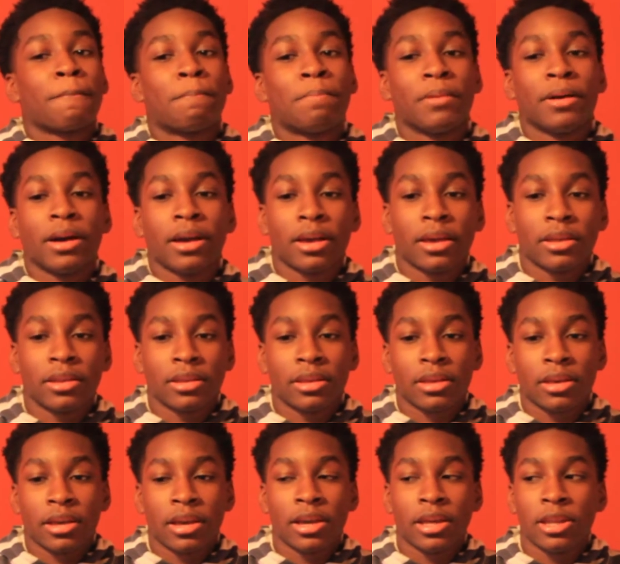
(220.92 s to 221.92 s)
But
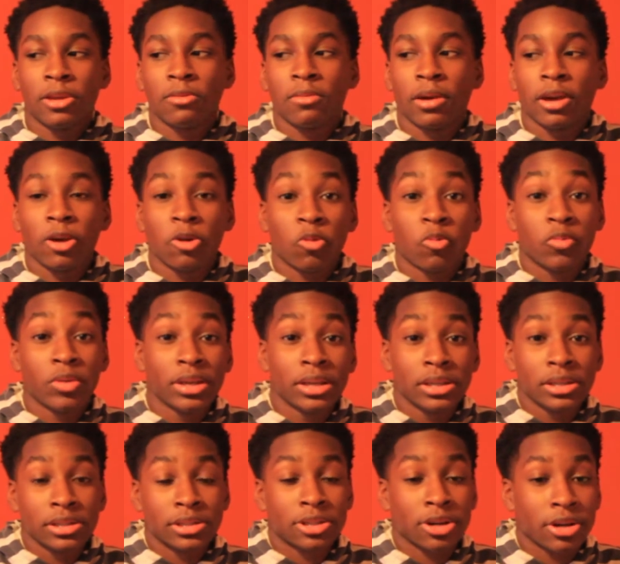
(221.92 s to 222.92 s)
anyway, we
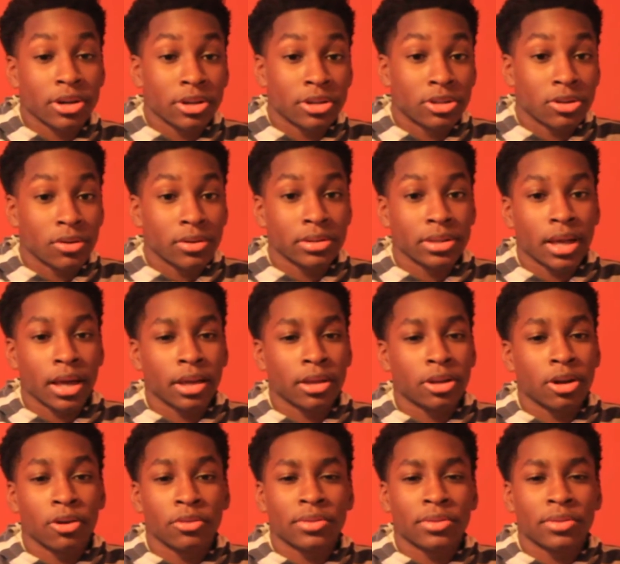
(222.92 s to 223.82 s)
started doing that,